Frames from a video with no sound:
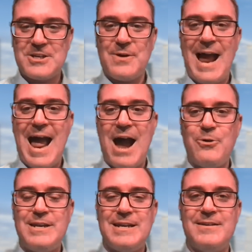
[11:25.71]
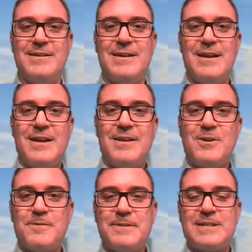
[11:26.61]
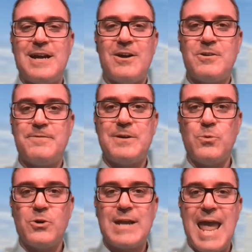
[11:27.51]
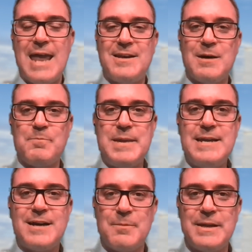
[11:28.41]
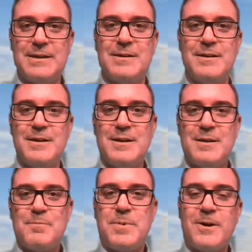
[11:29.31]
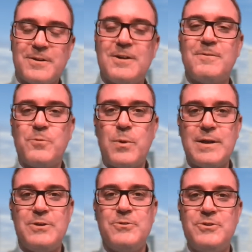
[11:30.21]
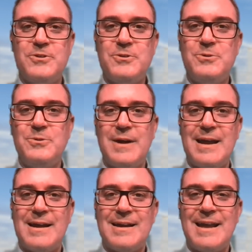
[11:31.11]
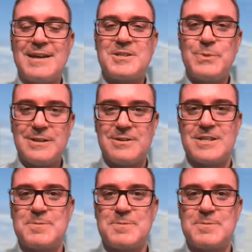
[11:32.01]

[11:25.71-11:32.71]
So how did your photography work end up becoming part of what you do as a wilderness